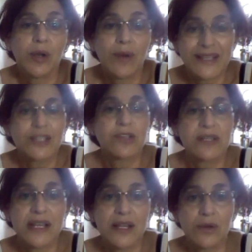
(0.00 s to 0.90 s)
wanted
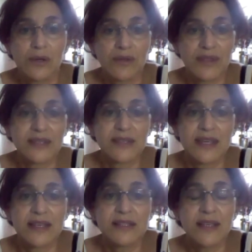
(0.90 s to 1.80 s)
to tell you all of these
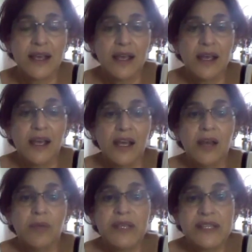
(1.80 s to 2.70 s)
things.
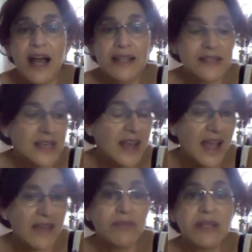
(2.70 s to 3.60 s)
Besides that,
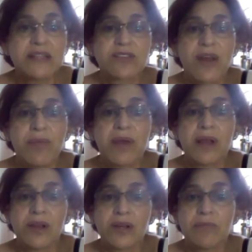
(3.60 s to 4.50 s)
I haven't been
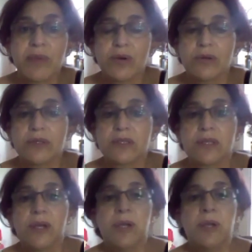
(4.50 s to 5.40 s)
scrapping a lot
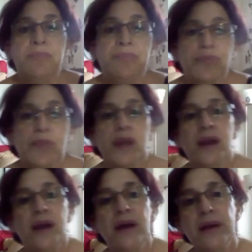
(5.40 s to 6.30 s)
because
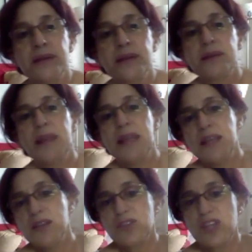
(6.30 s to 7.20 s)
at the
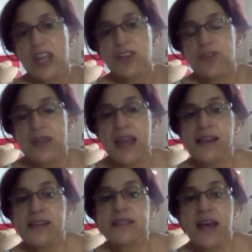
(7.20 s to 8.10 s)
end of January
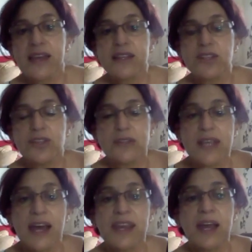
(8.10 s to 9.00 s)
I decided to
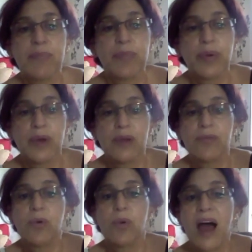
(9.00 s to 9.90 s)
sign up
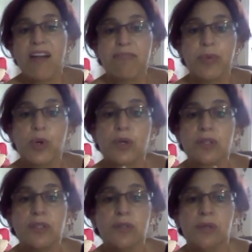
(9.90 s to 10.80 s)
for Lifebook
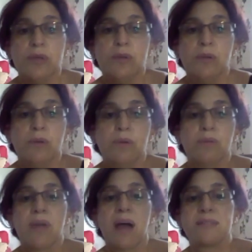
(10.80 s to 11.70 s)

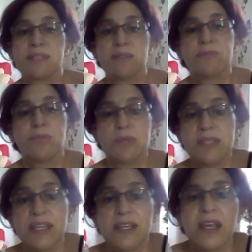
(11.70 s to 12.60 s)

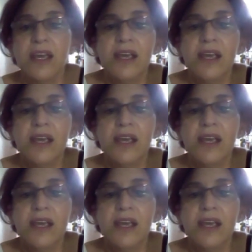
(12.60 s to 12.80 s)
2014